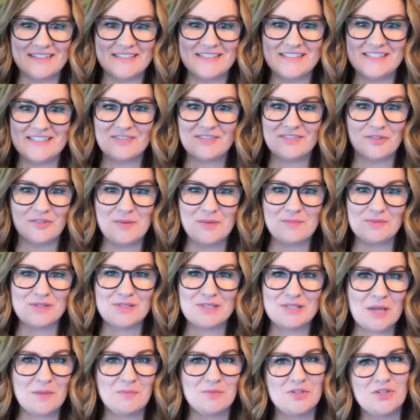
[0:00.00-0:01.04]
different
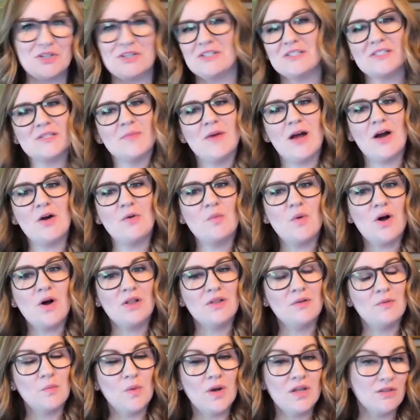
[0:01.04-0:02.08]
perceptions about
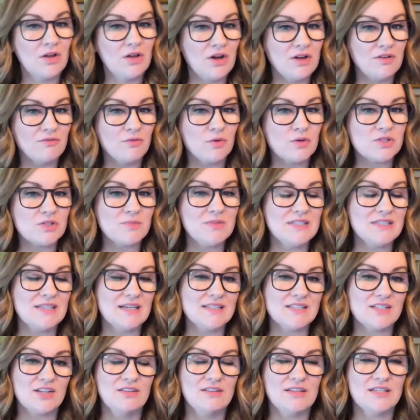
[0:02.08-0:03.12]
what law enforcement
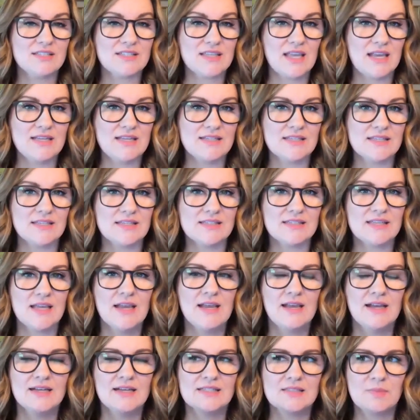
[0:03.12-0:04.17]
does on these cases,
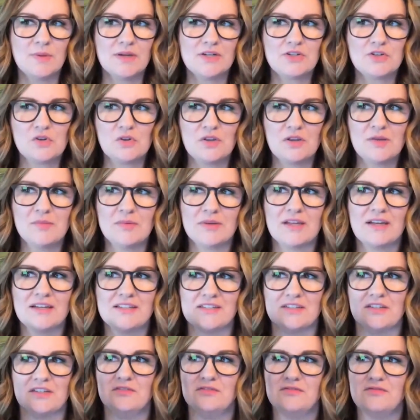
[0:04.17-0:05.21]
especially
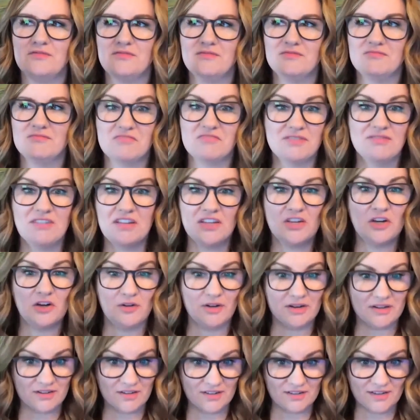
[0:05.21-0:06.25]
because of,
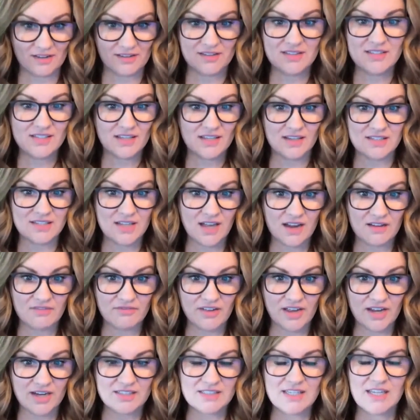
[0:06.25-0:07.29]
I call it like the CSI
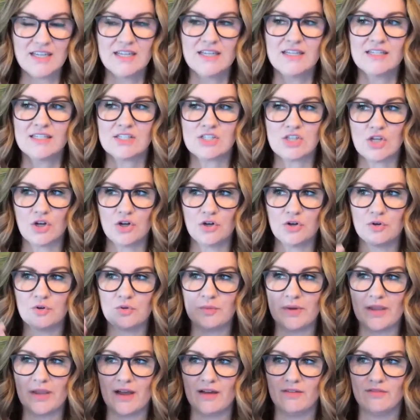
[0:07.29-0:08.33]
effect. So
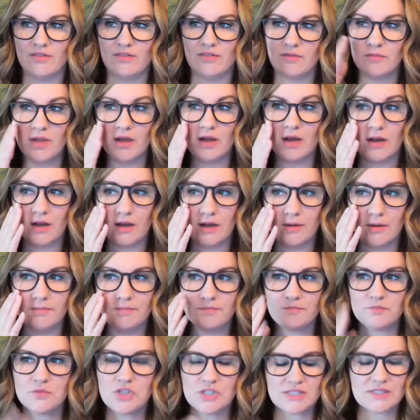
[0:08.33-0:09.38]
we have
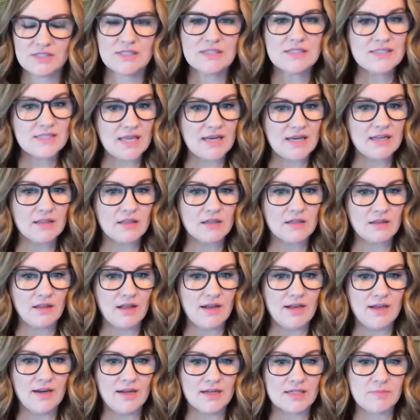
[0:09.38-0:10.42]
just setting the
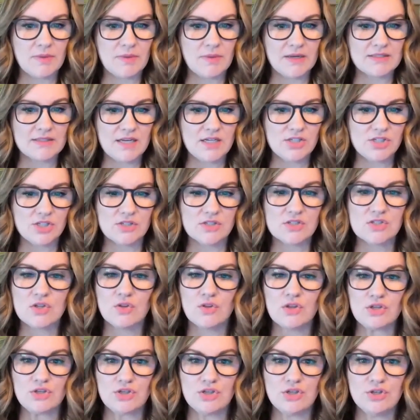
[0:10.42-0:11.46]
client expectations so
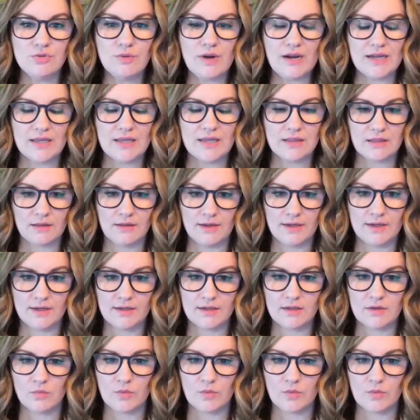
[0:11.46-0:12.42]
that you and the client can